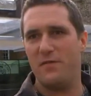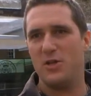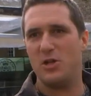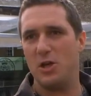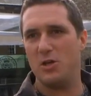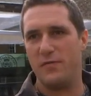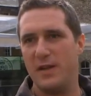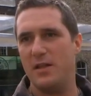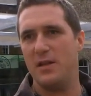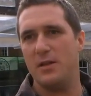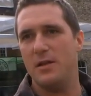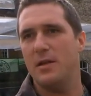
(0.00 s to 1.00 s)
Church, Church of
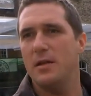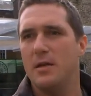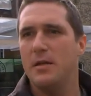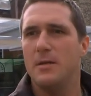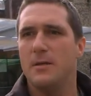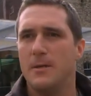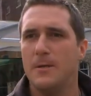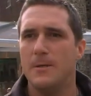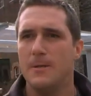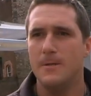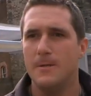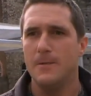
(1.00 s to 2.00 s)
England. He was the
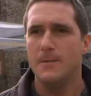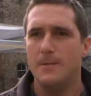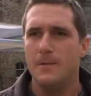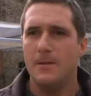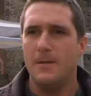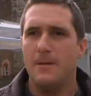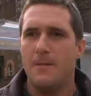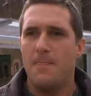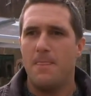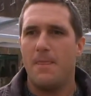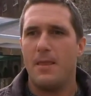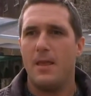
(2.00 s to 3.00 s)
Church of England
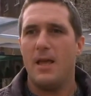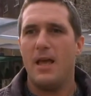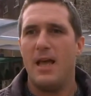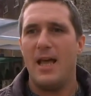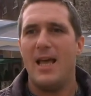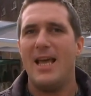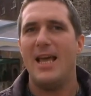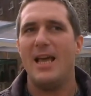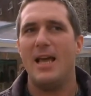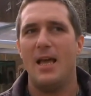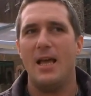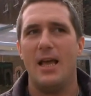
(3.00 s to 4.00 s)
as opposed to the Church
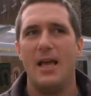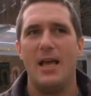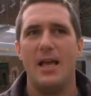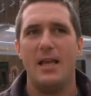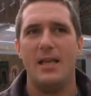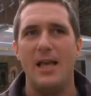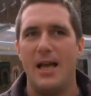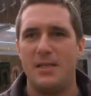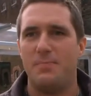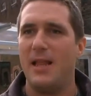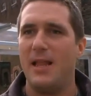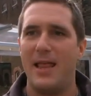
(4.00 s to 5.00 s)
of Rome.
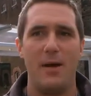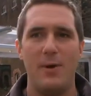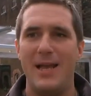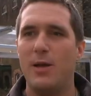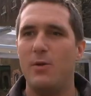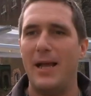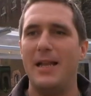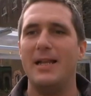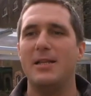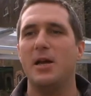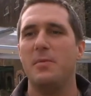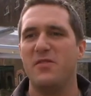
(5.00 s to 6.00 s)
Yes, but they were equal,
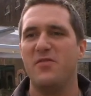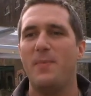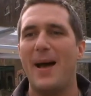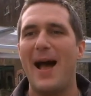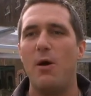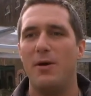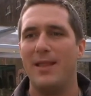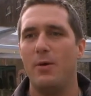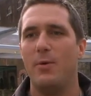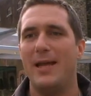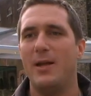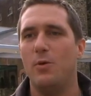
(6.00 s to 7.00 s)
in terms of
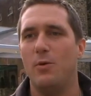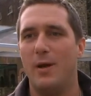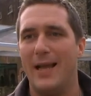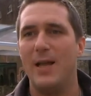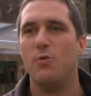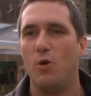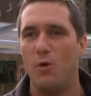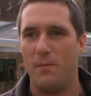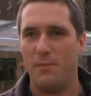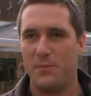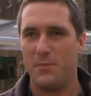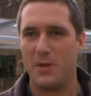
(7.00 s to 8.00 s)
power. They were equal, equal.
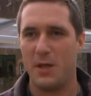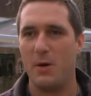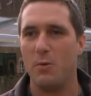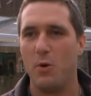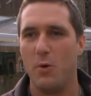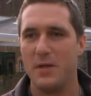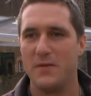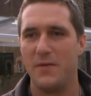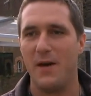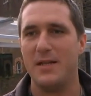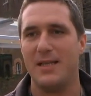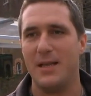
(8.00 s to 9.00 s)
So they were
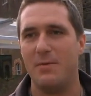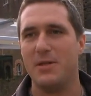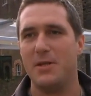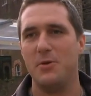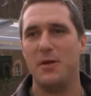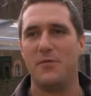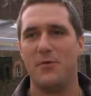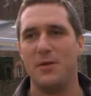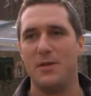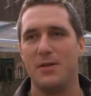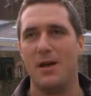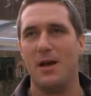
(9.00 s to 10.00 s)
always fighting. They were two
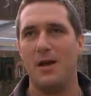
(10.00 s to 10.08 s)
different.